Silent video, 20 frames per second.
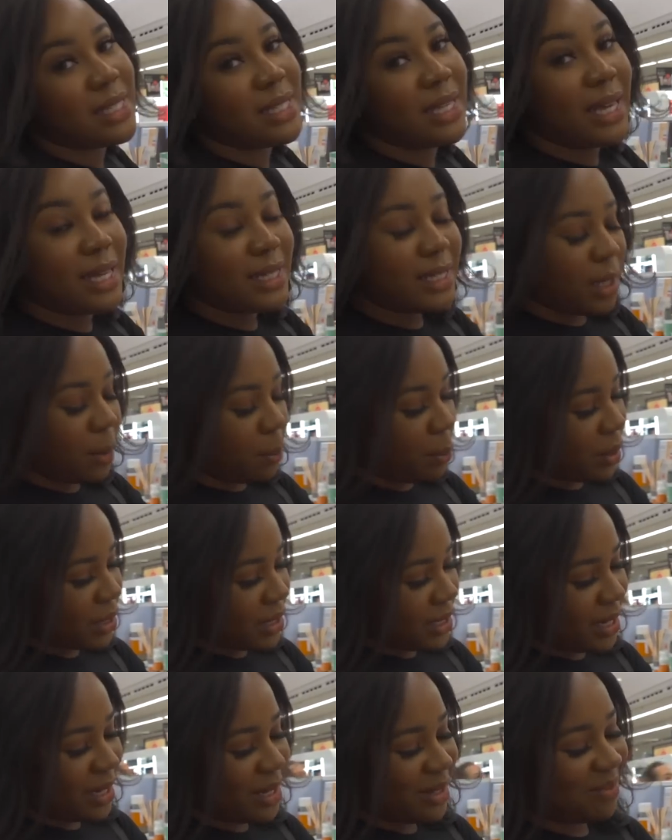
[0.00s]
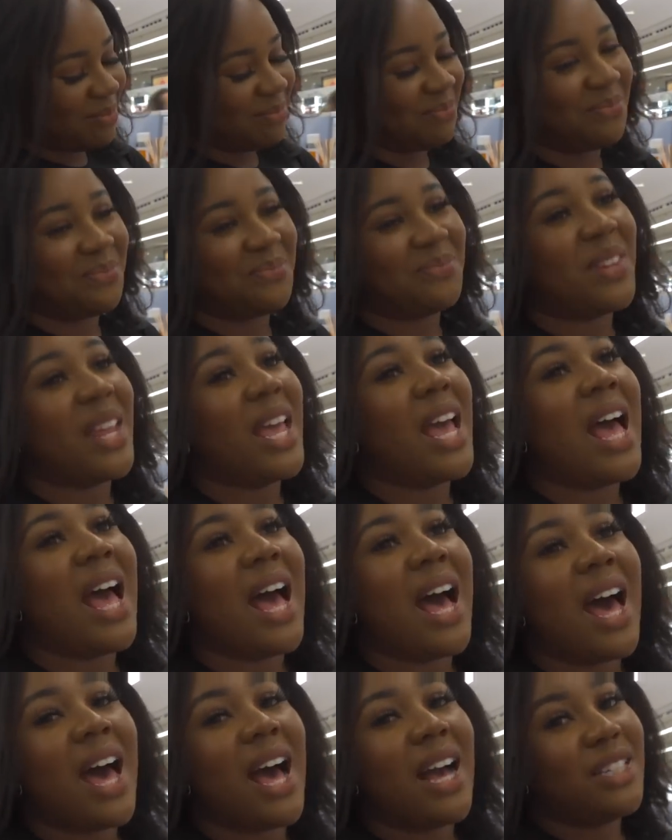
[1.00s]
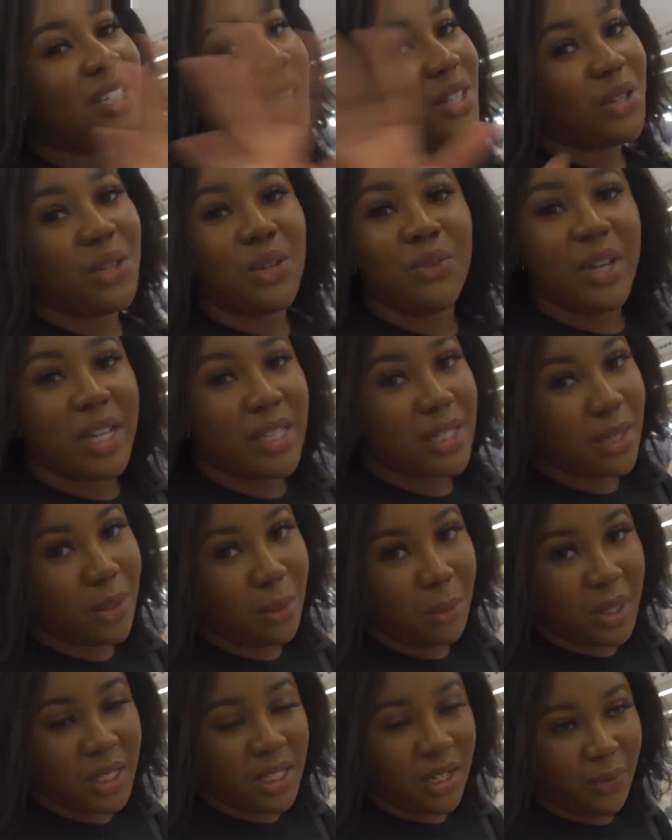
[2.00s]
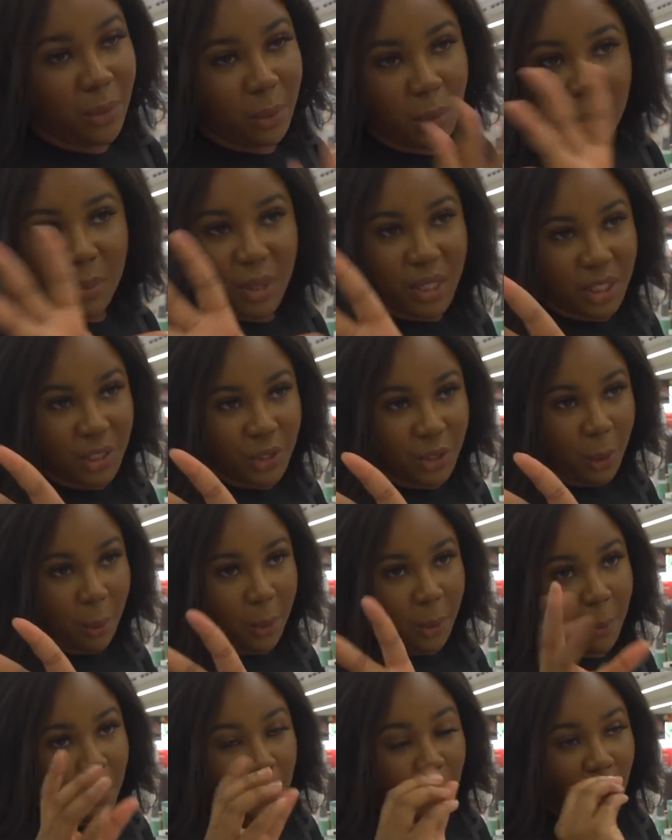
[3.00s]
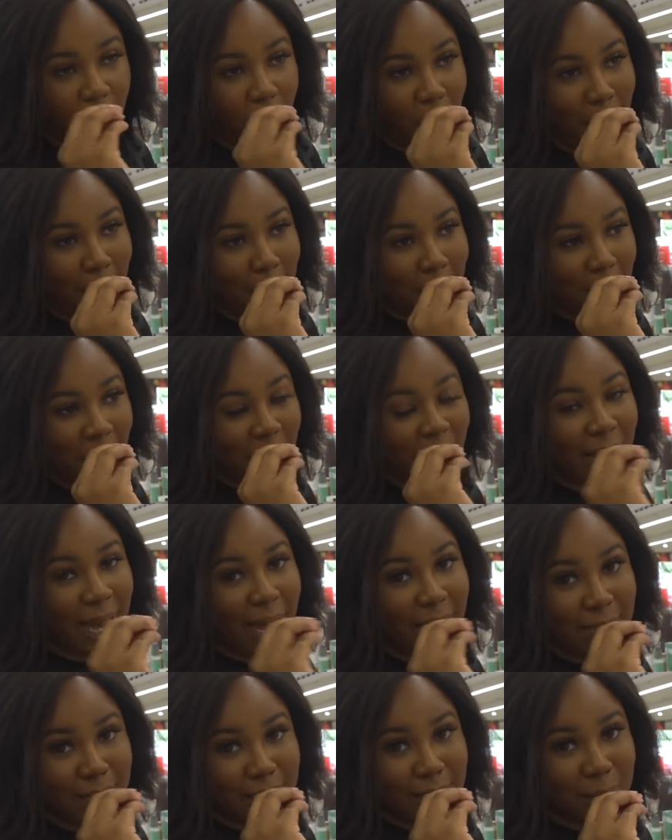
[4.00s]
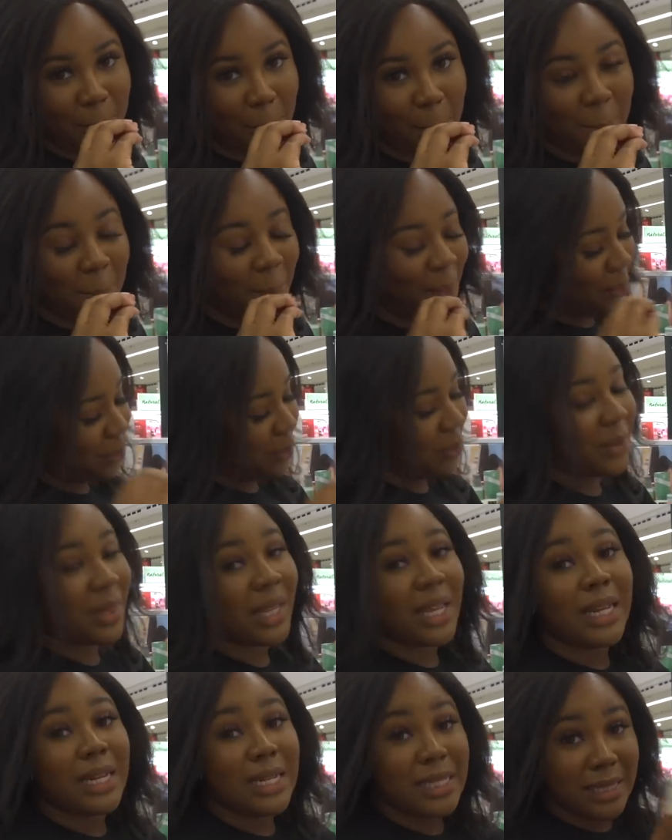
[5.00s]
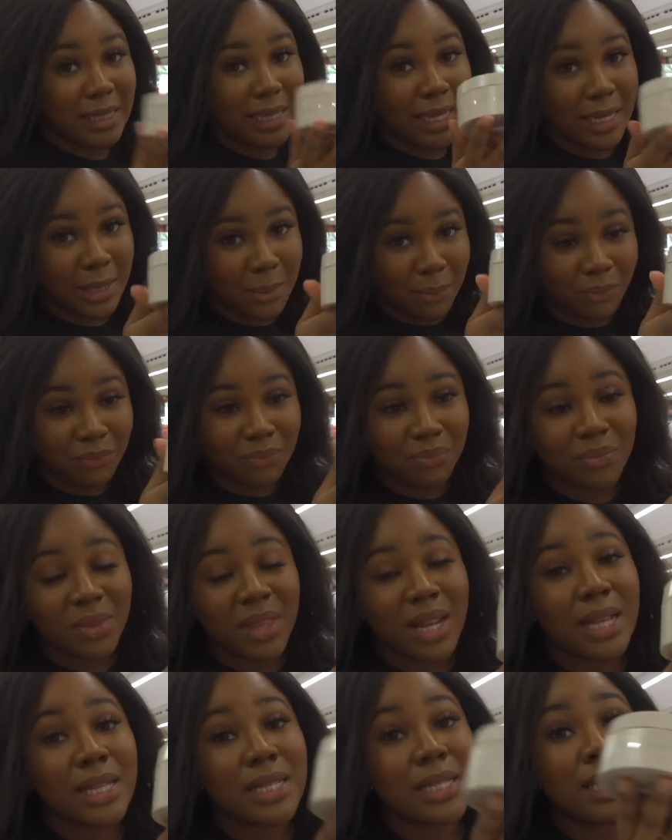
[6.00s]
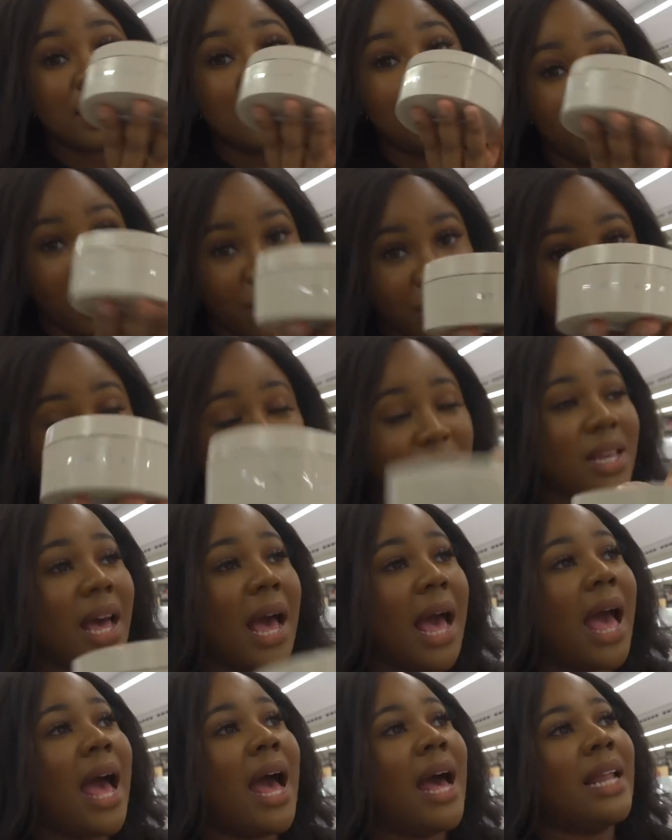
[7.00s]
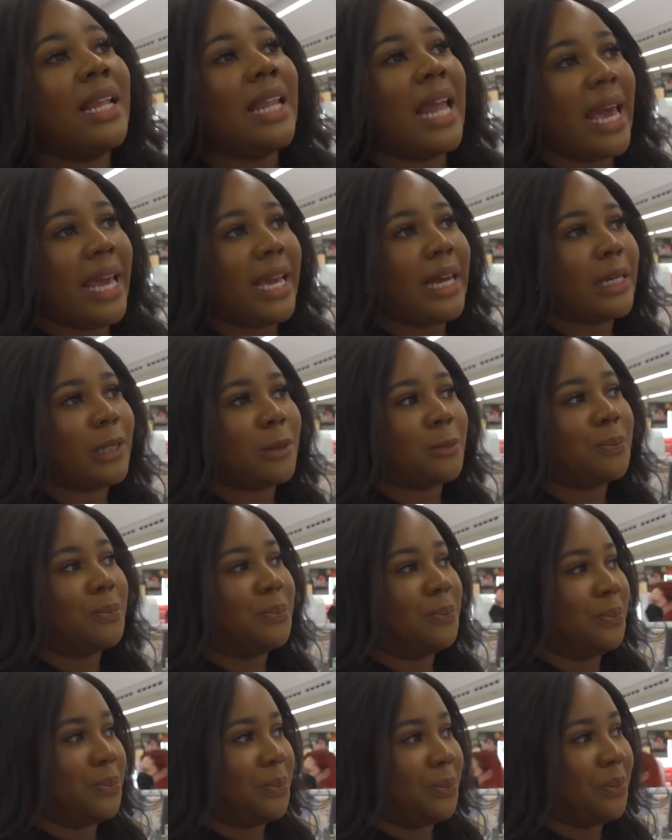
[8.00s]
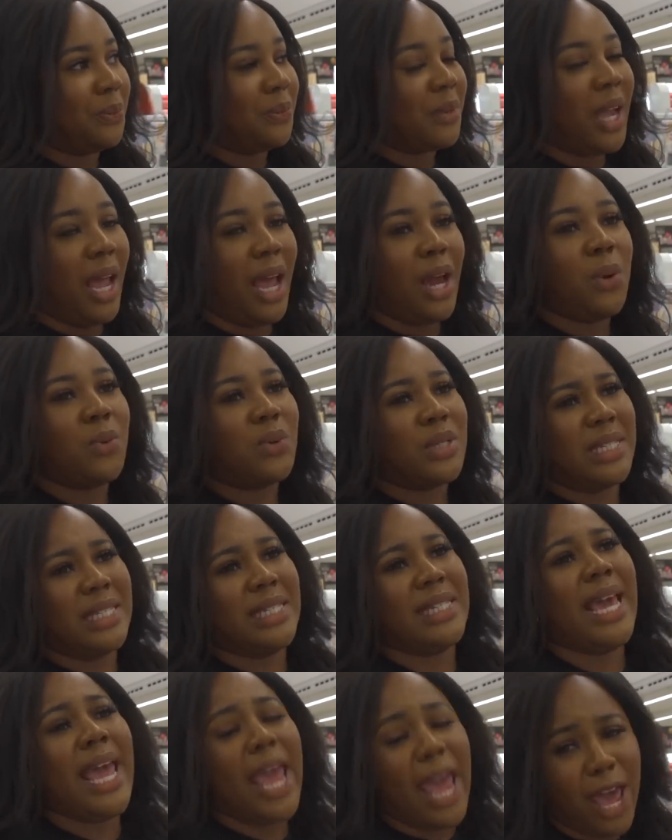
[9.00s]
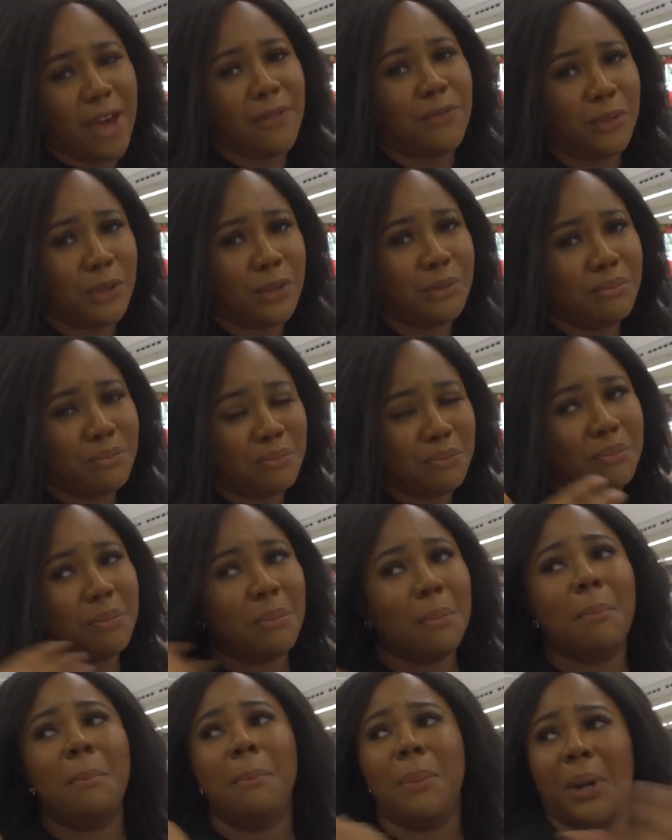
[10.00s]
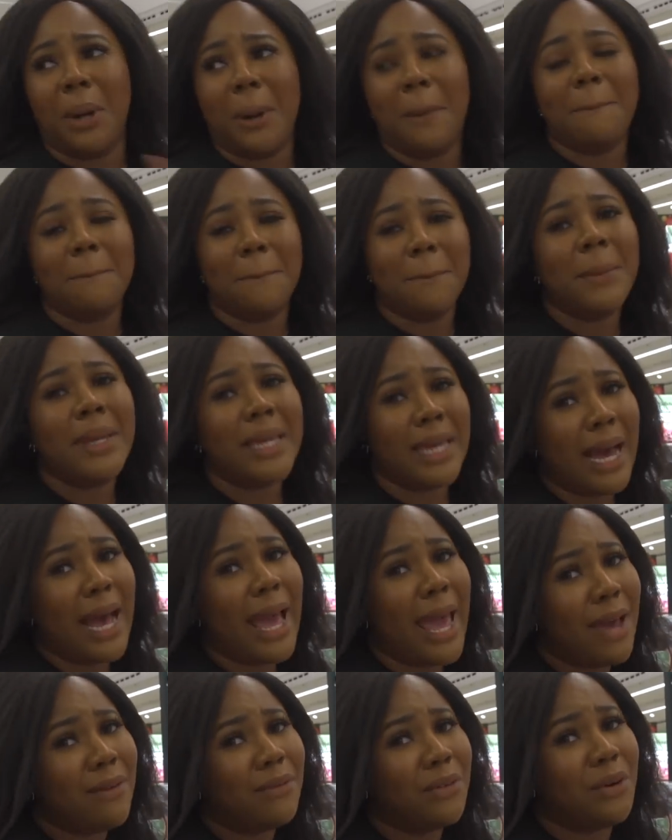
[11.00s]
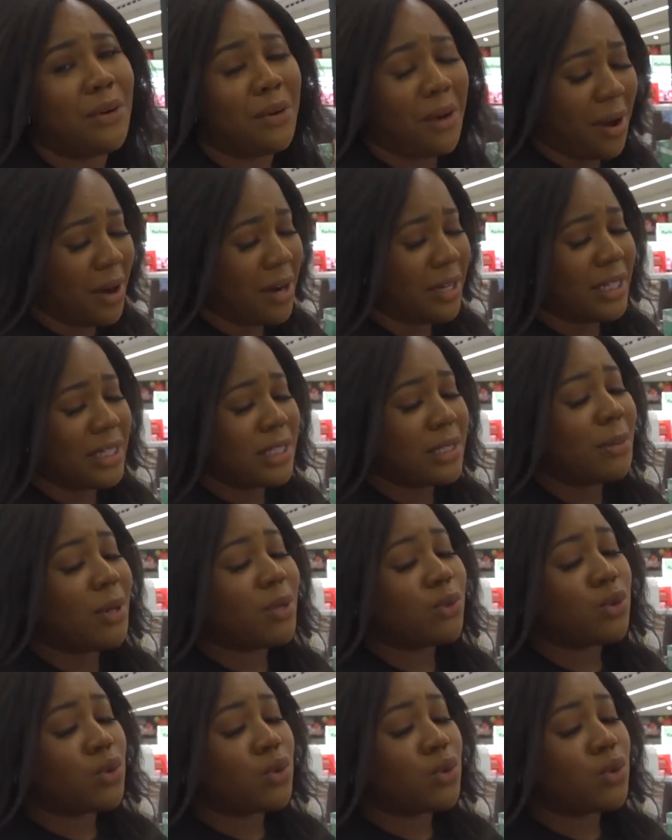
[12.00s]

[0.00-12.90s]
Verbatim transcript: to get a butter hmm. i actually thought of getting the butter from the body shop but guys this thing smells like i don't want to say heaven but yeah heaven on earth it smells